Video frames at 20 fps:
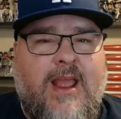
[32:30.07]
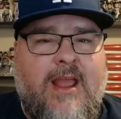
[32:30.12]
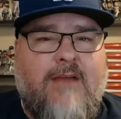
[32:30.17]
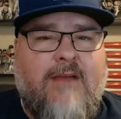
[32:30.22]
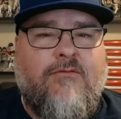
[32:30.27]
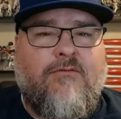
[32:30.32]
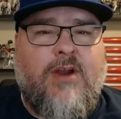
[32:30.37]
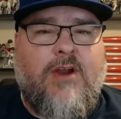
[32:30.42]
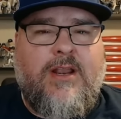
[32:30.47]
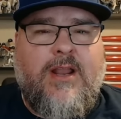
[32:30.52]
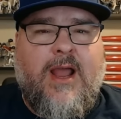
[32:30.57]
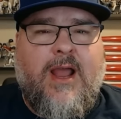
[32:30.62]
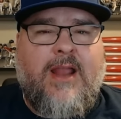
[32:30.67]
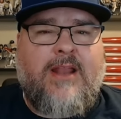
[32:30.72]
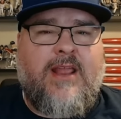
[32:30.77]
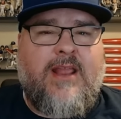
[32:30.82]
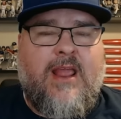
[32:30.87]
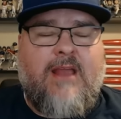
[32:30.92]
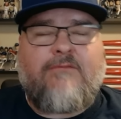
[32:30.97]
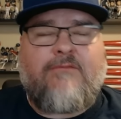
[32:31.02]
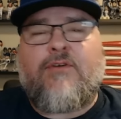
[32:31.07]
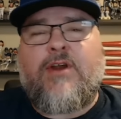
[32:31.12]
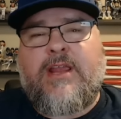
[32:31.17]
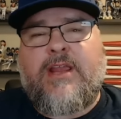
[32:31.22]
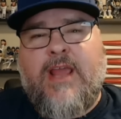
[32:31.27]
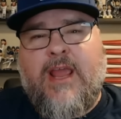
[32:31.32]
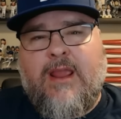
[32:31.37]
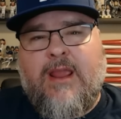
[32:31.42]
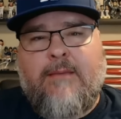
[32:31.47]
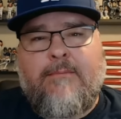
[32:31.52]
every
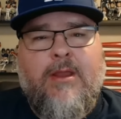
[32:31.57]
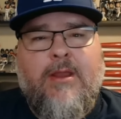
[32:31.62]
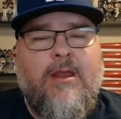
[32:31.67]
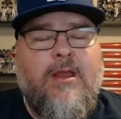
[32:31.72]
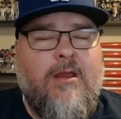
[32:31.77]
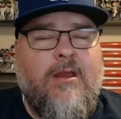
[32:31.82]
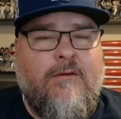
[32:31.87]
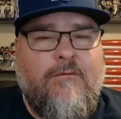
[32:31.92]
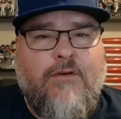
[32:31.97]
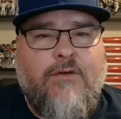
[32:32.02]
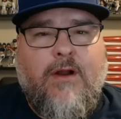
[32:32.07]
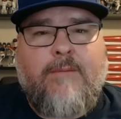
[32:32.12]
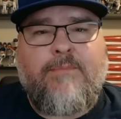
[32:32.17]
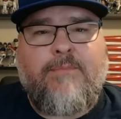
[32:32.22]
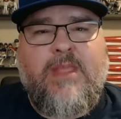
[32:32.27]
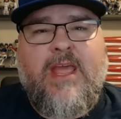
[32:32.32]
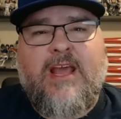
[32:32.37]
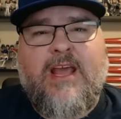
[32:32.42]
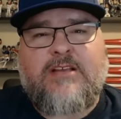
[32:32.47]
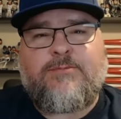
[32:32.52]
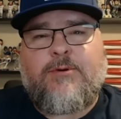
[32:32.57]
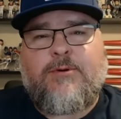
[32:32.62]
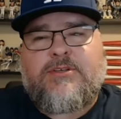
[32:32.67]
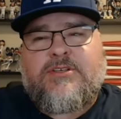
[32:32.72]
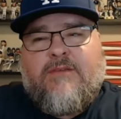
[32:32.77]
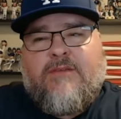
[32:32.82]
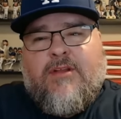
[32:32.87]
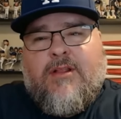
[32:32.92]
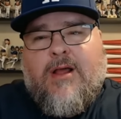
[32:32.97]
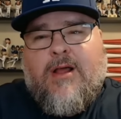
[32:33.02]
game from the experts
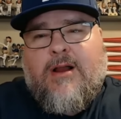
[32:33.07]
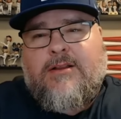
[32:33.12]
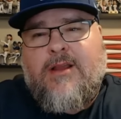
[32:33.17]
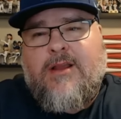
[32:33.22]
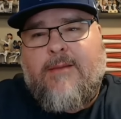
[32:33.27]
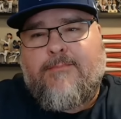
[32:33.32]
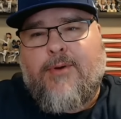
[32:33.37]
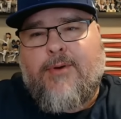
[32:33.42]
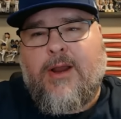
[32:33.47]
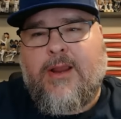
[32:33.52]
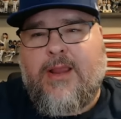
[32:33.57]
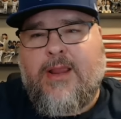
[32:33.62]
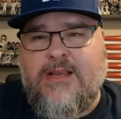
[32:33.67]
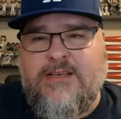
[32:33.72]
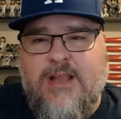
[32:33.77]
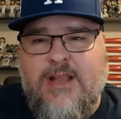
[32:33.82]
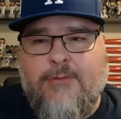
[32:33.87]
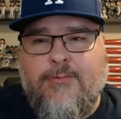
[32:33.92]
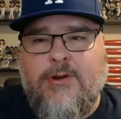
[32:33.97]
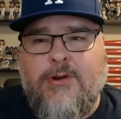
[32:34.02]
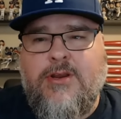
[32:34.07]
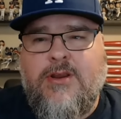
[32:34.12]
of the Locked On Podcast Network.